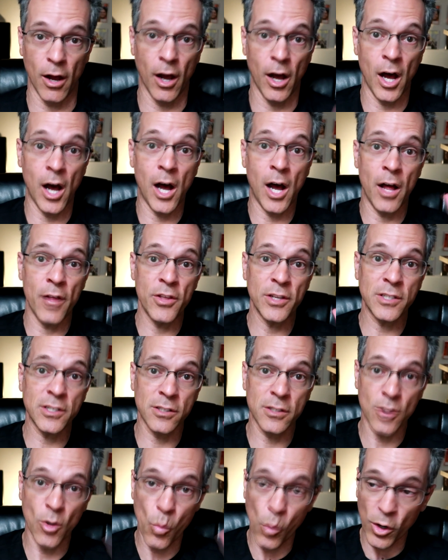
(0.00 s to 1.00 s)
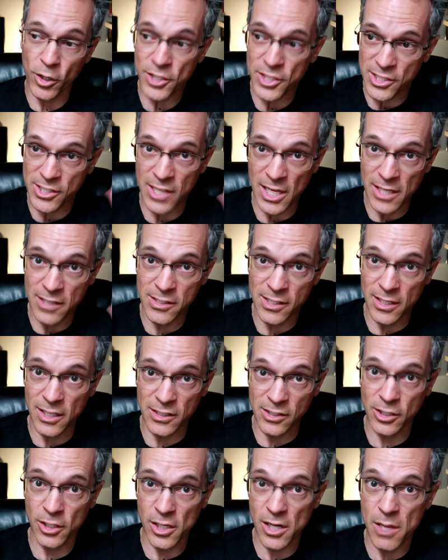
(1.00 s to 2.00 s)
ah, this is the worst season
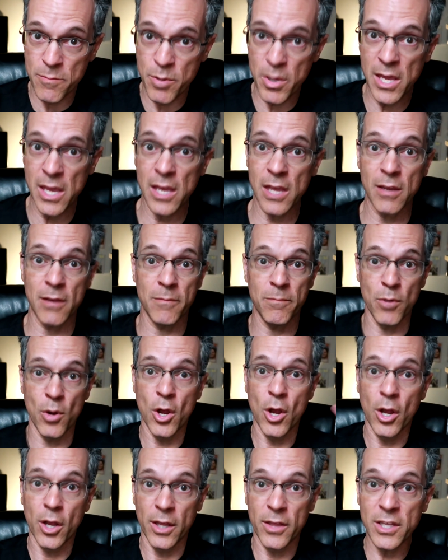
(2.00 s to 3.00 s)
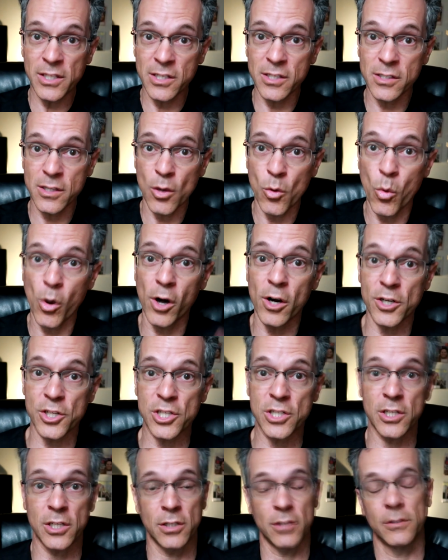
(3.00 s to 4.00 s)
it's going to be, this is the
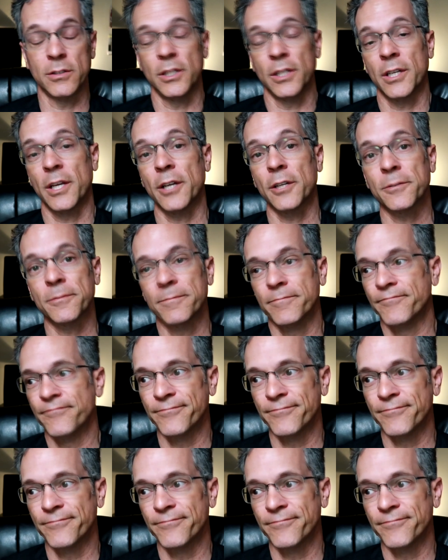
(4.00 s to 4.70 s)
worst, you know?